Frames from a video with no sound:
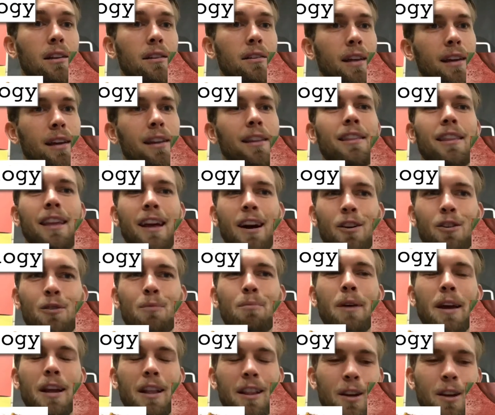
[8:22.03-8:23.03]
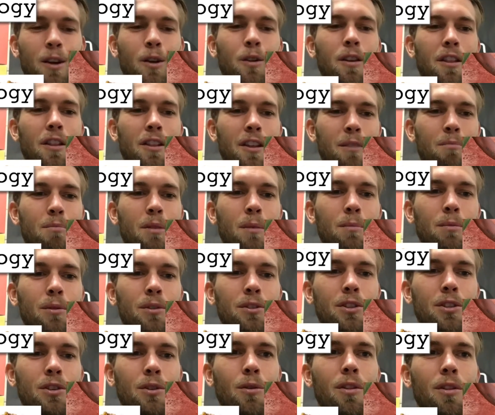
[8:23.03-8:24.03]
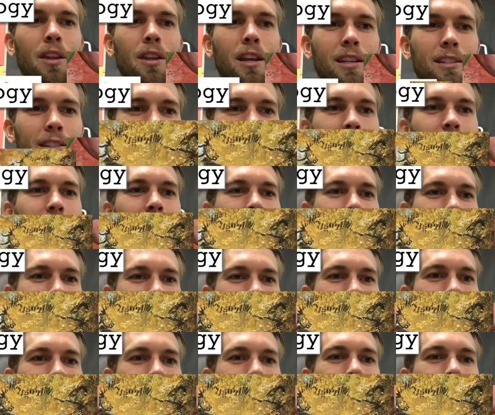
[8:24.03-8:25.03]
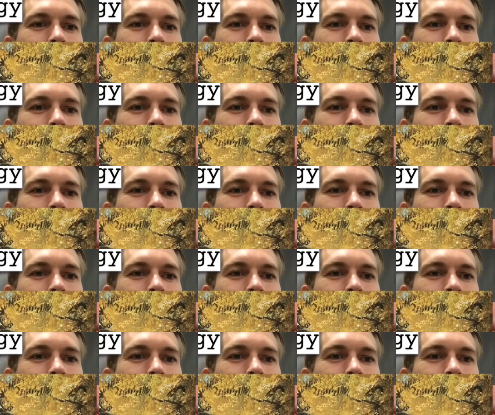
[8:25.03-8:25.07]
that allowed Paleolithic people to do things like this.